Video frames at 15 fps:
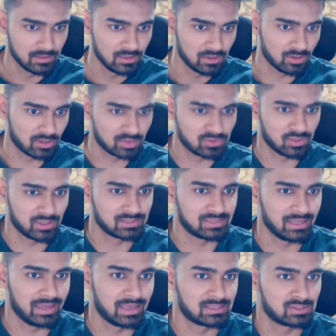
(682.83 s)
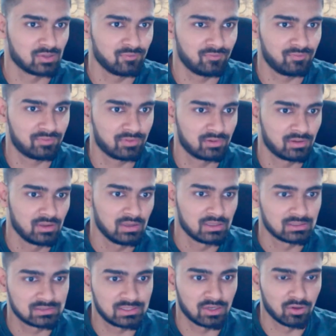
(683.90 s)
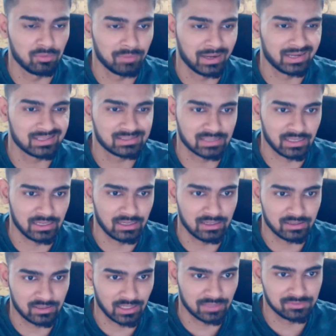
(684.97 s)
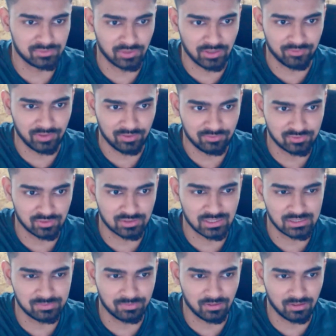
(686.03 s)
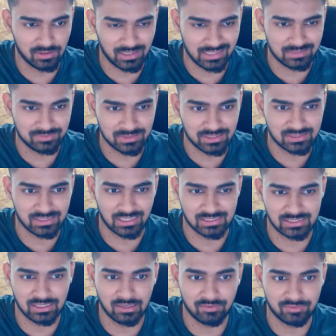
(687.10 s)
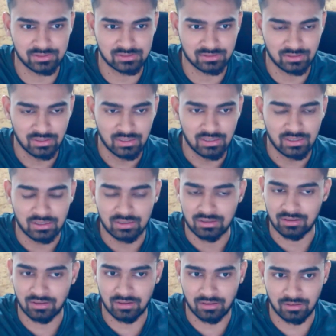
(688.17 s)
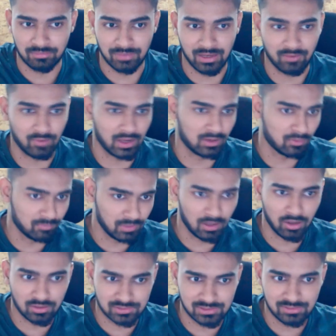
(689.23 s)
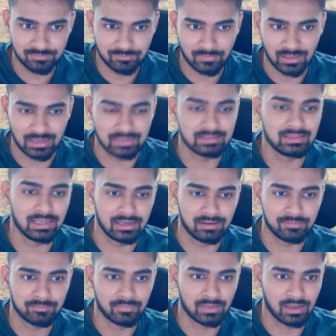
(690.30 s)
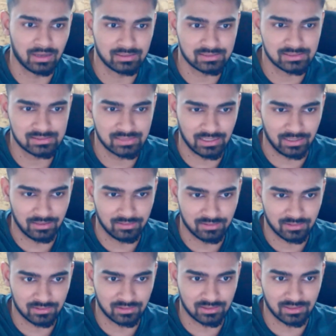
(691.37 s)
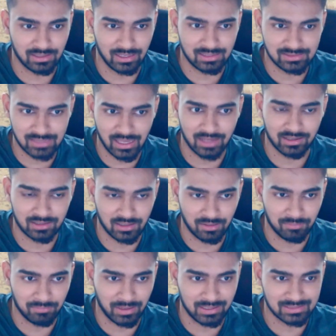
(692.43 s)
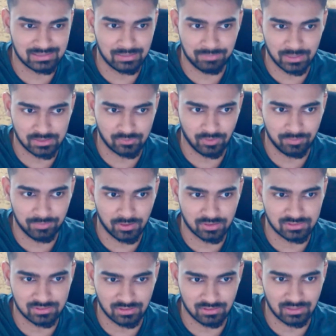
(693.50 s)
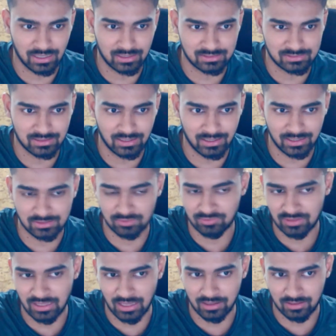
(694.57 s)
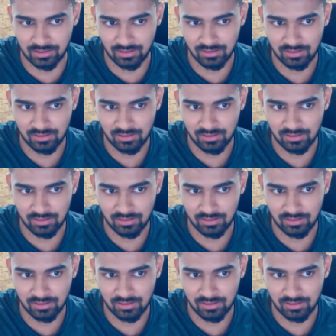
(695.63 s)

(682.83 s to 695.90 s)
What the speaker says: Okay, so I say S of 0 minus A times 25. So this tells me the section in which my value belongs in, and then I just say the next character minus A plus 1 because that is the index of the character.